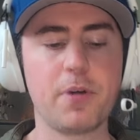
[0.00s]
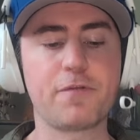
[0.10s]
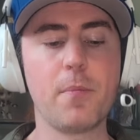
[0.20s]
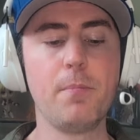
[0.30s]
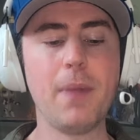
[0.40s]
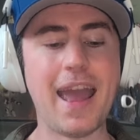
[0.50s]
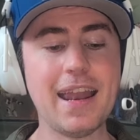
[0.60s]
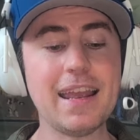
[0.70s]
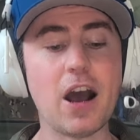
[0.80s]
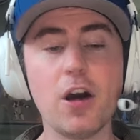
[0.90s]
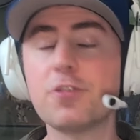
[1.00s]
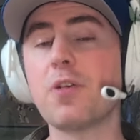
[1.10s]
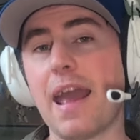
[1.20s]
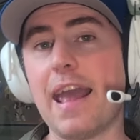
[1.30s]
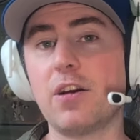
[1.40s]
from any other
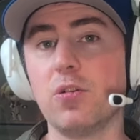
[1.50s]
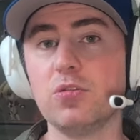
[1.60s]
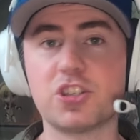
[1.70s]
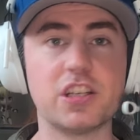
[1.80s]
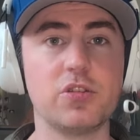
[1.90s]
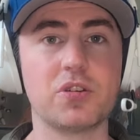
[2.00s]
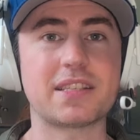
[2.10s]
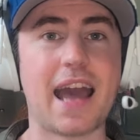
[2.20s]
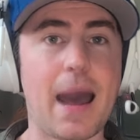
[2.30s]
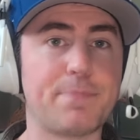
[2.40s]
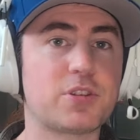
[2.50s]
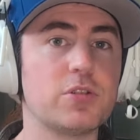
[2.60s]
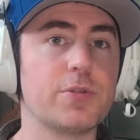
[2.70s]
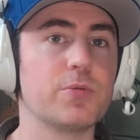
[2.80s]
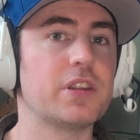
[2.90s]
angle, she looks
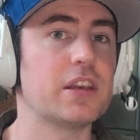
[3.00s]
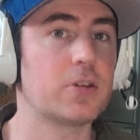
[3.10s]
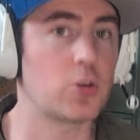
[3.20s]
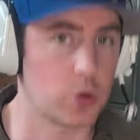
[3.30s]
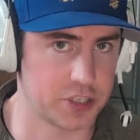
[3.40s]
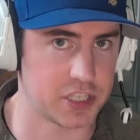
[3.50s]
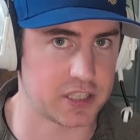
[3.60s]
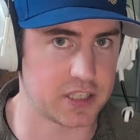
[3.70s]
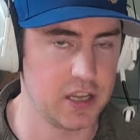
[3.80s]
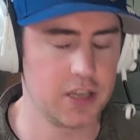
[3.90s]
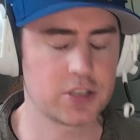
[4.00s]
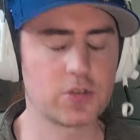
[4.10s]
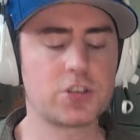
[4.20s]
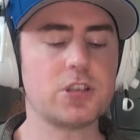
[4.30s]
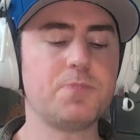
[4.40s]
absolutely gorgeous. So
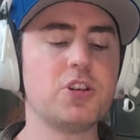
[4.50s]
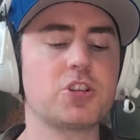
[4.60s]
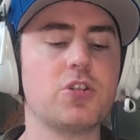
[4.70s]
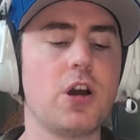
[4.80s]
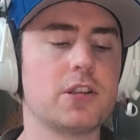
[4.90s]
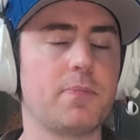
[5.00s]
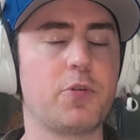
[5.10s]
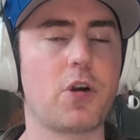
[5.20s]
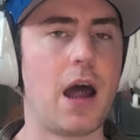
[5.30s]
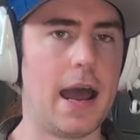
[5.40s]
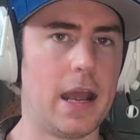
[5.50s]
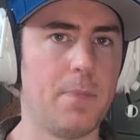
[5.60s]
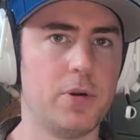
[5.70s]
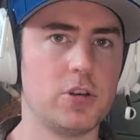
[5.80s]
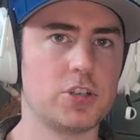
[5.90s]
just be sure not to put her high up on your